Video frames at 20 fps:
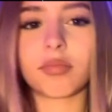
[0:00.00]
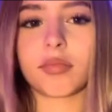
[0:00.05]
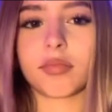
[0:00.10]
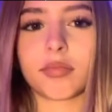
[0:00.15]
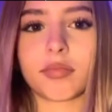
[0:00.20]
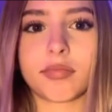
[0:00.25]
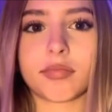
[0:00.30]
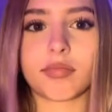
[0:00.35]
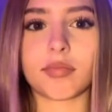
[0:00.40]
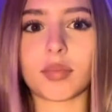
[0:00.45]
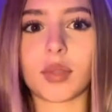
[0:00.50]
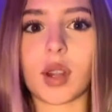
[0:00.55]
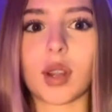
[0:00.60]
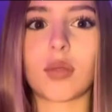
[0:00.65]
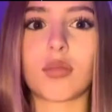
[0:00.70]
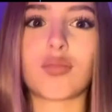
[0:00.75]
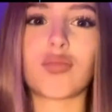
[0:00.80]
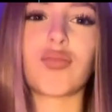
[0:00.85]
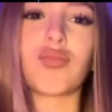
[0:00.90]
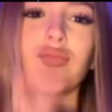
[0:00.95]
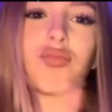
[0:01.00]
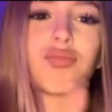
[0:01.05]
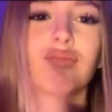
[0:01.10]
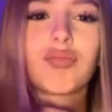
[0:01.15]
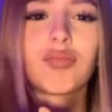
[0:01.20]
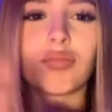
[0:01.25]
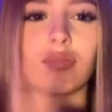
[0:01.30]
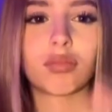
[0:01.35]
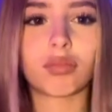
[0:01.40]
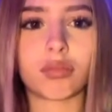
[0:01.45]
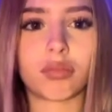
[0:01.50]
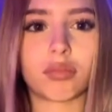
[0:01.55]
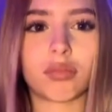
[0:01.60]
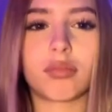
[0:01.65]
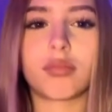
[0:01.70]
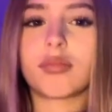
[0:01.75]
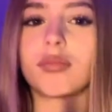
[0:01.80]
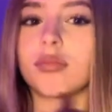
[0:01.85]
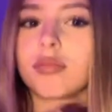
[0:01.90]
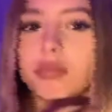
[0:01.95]
men are doing. Oh, actually,
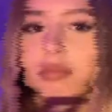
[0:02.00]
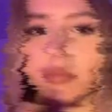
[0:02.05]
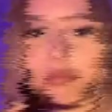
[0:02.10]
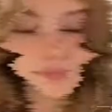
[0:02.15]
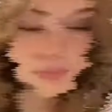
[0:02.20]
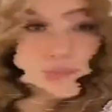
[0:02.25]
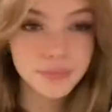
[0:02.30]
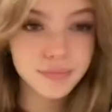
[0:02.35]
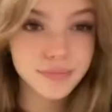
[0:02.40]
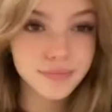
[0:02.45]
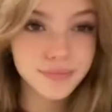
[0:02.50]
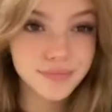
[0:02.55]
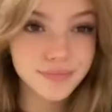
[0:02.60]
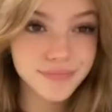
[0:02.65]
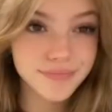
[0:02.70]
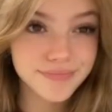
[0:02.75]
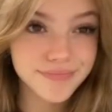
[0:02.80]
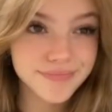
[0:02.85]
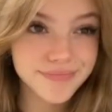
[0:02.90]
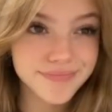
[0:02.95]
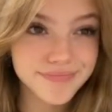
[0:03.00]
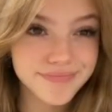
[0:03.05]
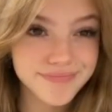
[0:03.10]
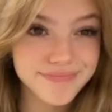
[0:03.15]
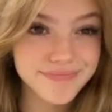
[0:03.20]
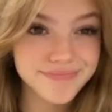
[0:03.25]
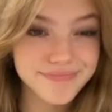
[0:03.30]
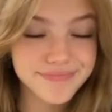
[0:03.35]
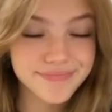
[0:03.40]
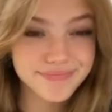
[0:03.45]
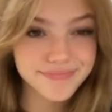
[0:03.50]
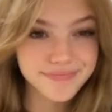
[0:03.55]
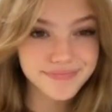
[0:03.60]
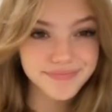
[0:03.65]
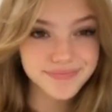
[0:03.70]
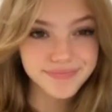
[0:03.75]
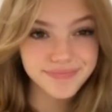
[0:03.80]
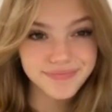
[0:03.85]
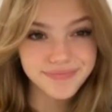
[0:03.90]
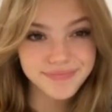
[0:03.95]
that's this covering my head.
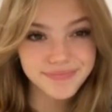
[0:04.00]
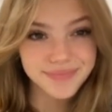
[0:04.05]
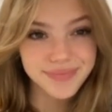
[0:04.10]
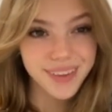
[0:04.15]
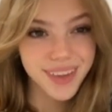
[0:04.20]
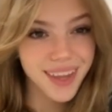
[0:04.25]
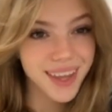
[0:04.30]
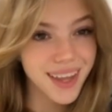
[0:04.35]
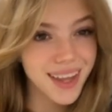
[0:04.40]
Hold on.